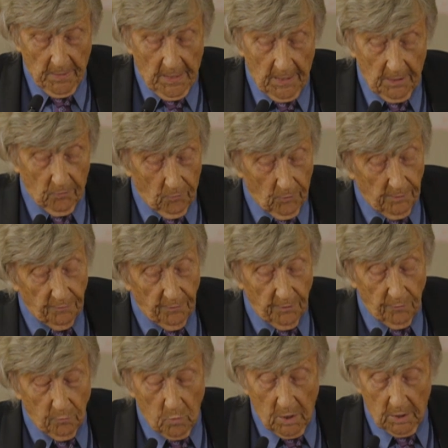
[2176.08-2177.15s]
and
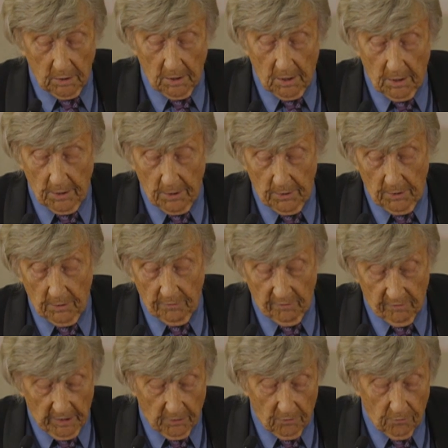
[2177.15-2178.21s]
Griffith, while colonial
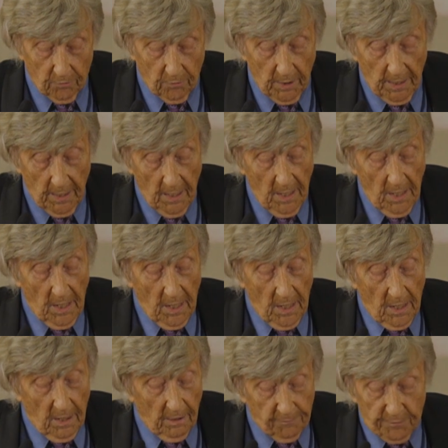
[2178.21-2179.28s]
secretary,
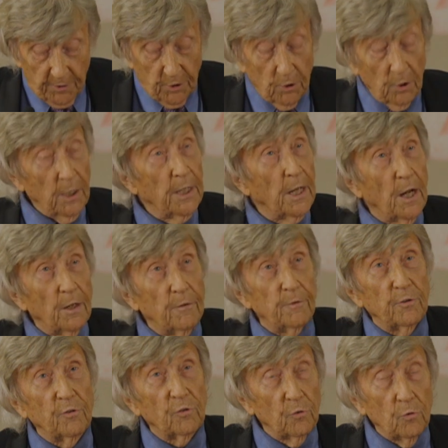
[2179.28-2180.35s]
officially
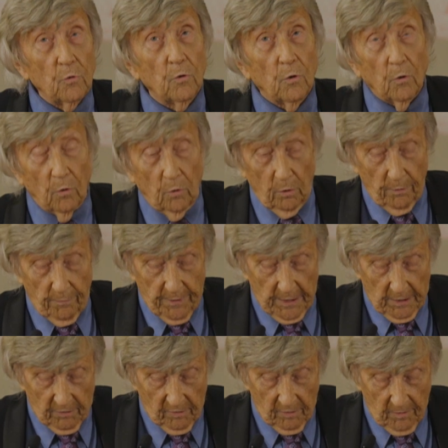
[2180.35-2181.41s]
oversaw all of
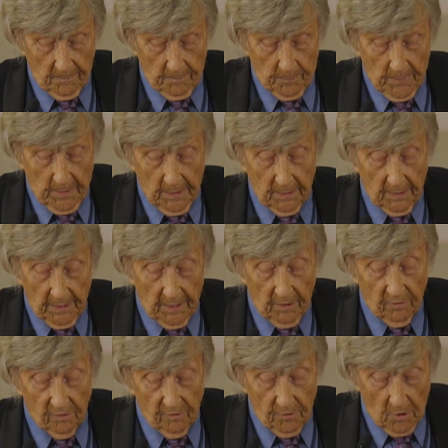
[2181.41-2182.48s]
this, at
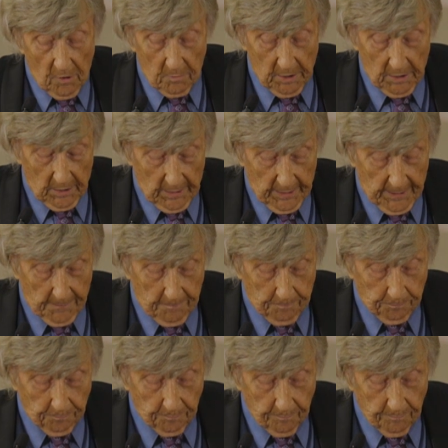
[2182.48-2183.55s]
least nominally.
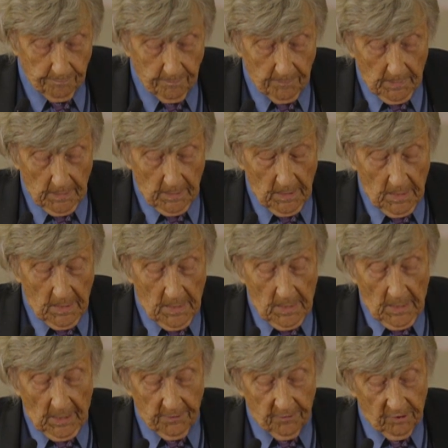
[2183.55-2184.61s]

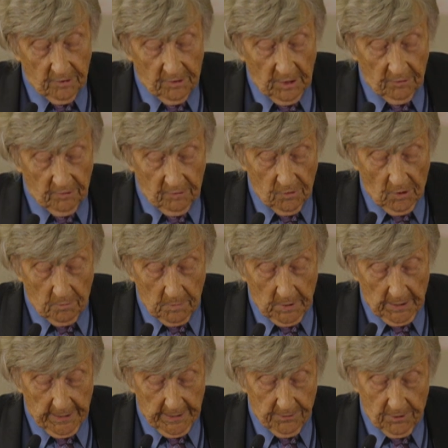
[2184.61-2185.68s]
I suggest
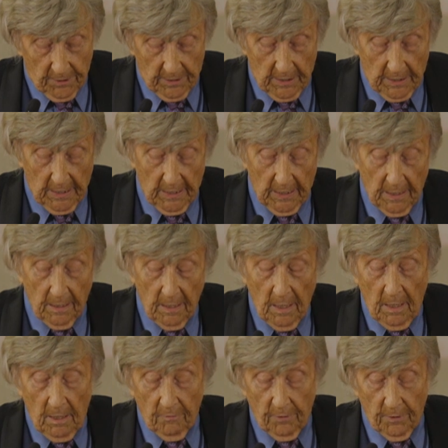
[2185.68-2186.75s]
nominally to you here,
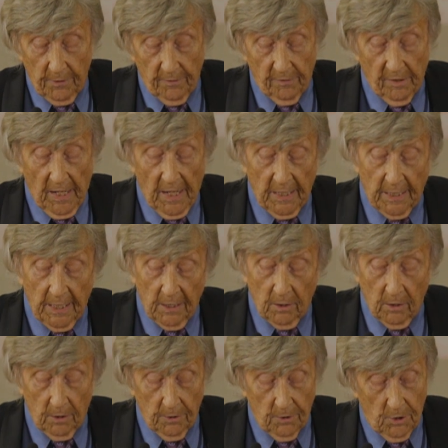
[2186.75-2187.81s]
for as
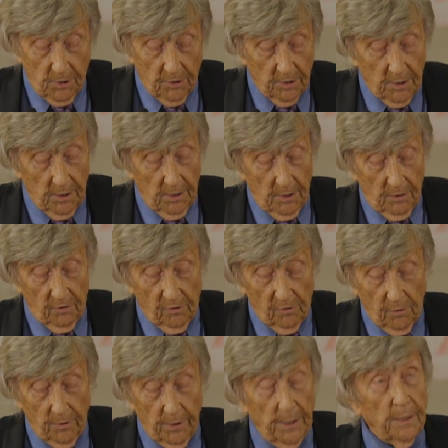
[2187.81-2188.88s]
archaeologist and
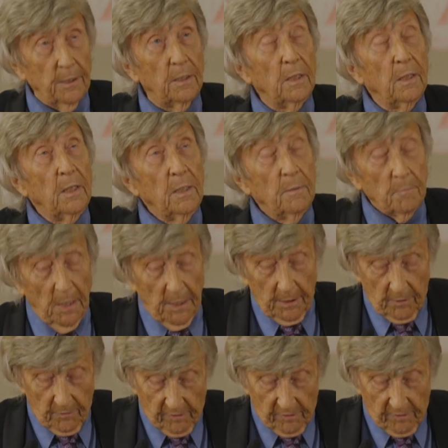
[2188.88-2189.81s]
historian Michael